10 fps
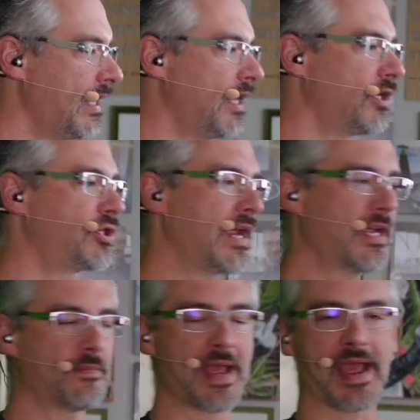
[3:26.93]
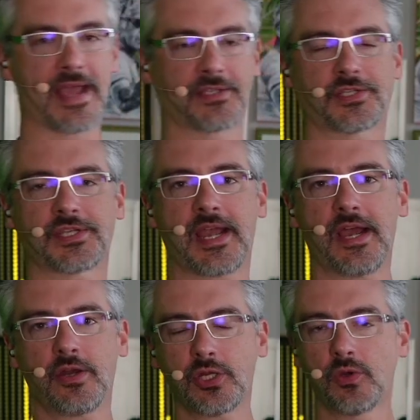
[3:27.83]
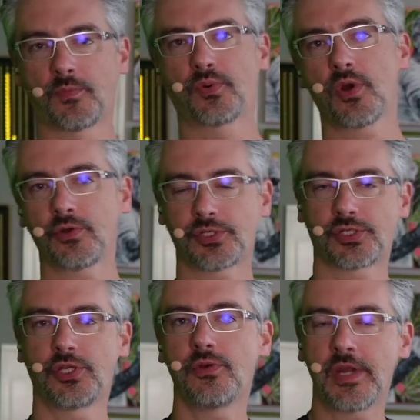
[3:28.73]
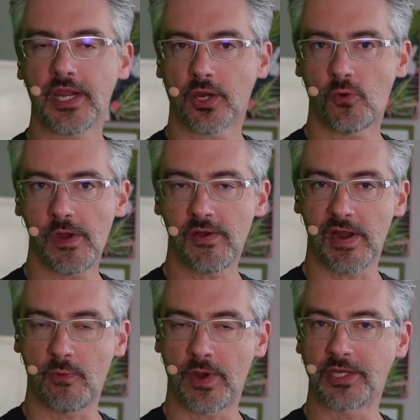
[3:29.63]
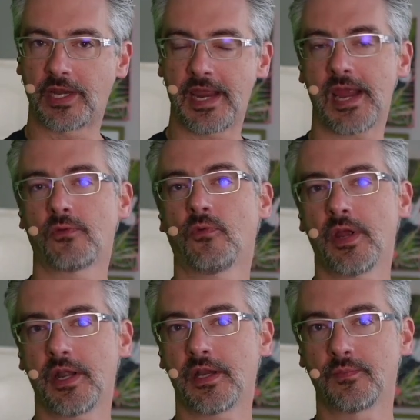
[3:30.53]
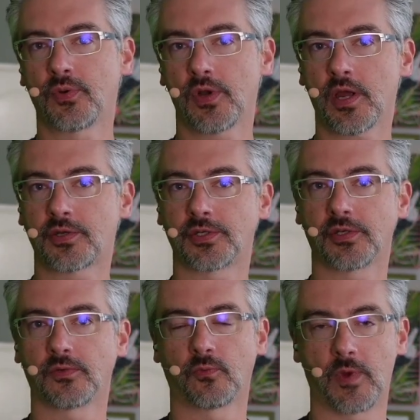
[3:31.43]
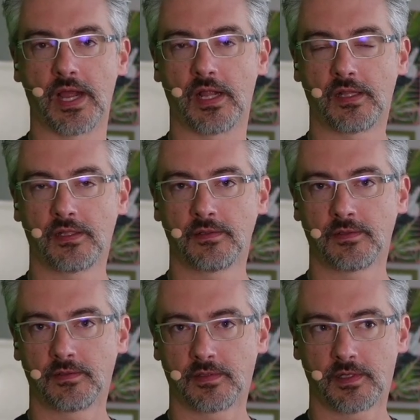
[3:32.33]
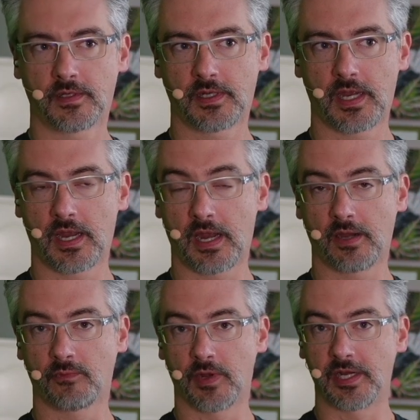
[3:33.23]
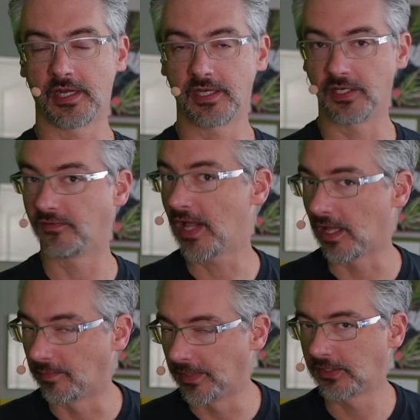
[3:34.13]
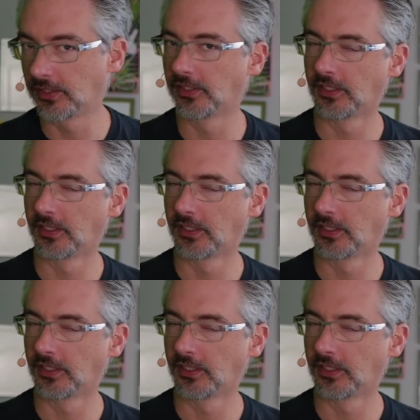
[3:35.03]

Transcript: Jacob asks, how do you approach tuning a query when you can't run it in production? Well, I run it in development.